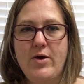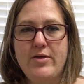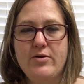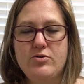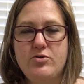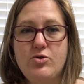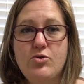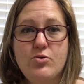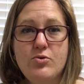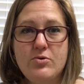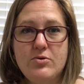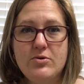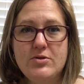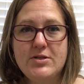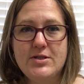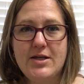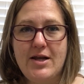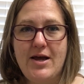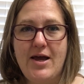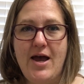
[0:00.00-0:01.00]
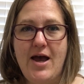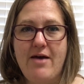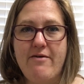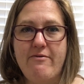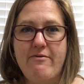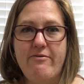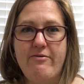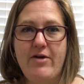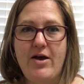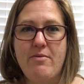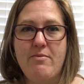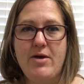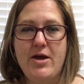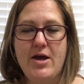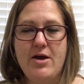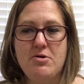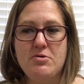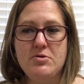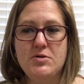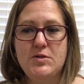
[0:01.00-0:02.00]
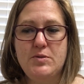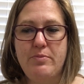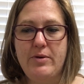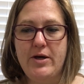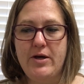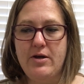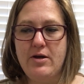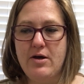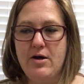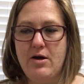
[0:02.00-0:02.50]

tools that I have at my house, but